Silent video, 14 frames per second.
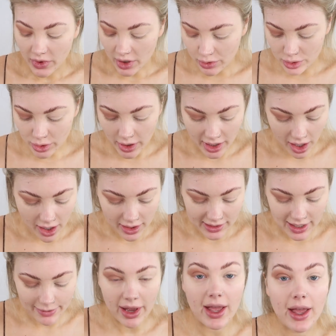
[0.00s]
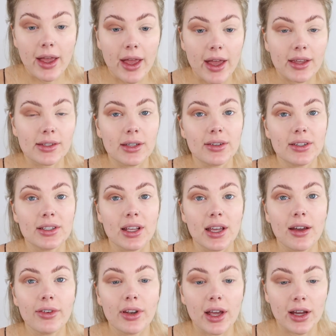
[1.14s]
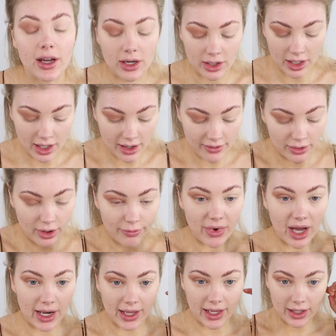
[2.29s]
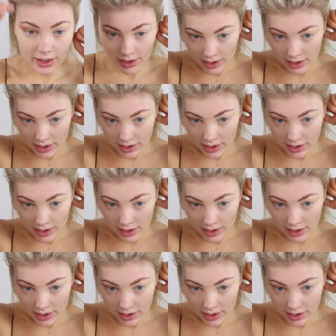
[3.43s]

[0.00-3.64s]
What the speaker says: Also, I can't take my hair seriously. I feel like I look like I've got a mullet.